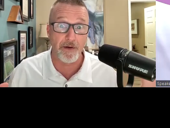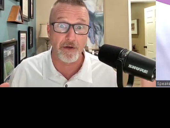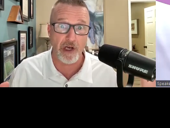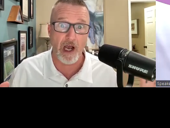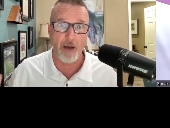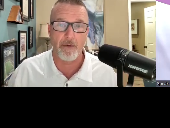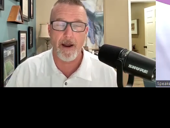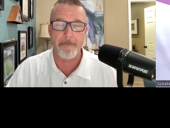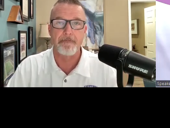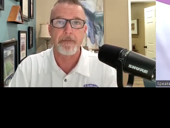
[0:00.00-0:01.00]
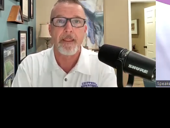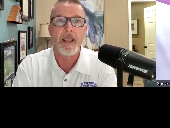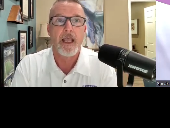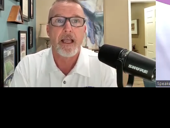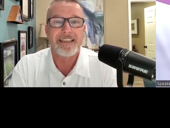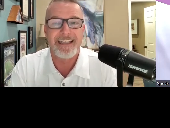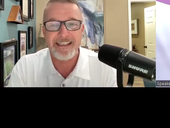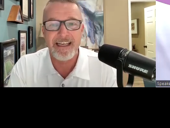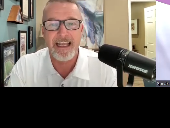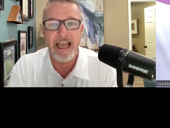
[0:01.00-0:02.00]
their job right right
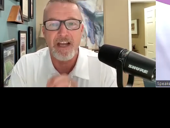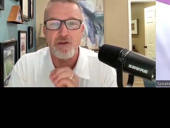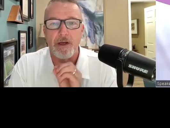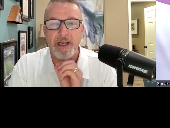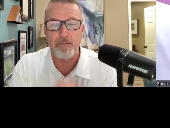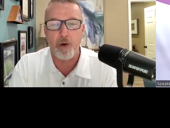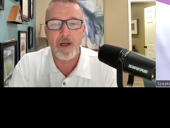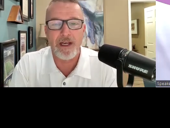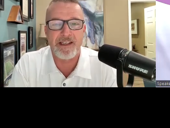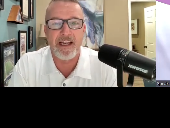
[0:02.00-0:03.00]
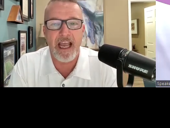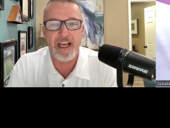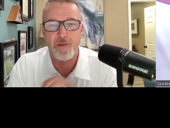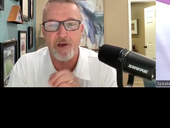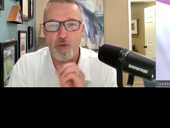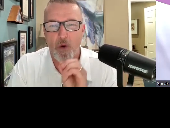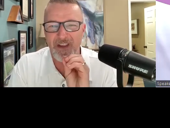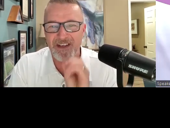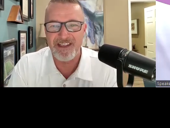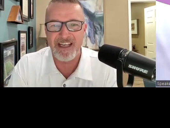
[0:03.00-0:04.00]
disengagement employee disengagement is one
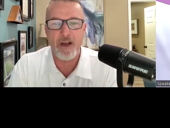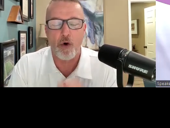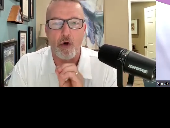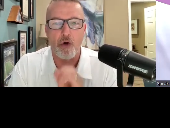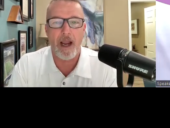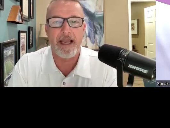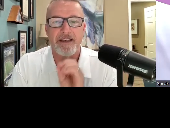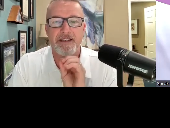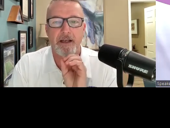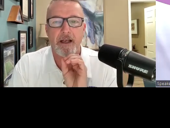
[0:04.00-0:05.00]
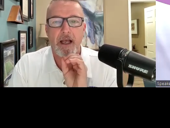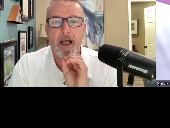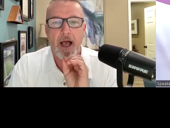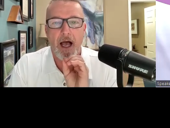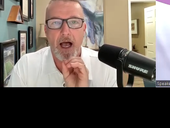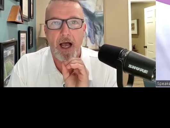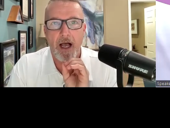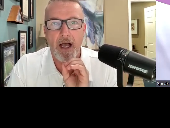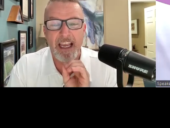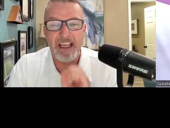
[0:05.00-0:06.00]
of the single greatest uh,
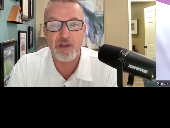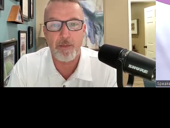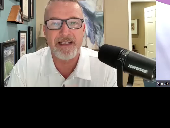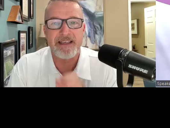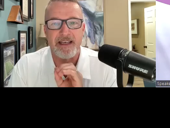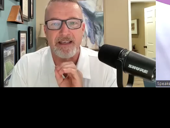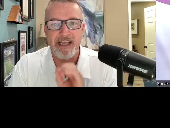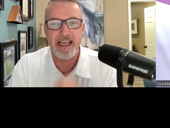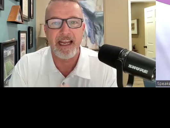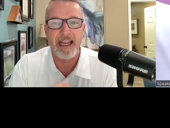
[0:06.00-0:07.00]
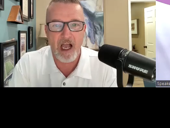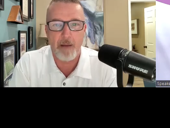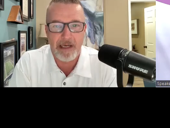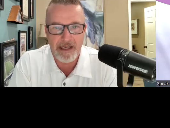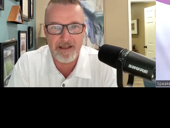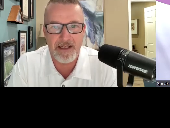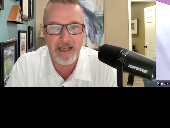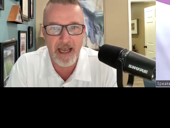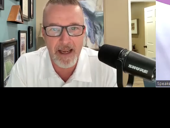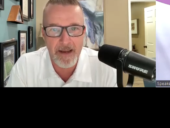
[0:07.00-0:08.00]
uh, expenses hitting companies
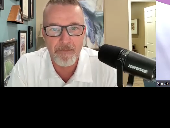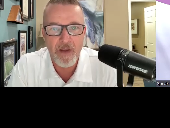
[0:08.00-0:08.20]
today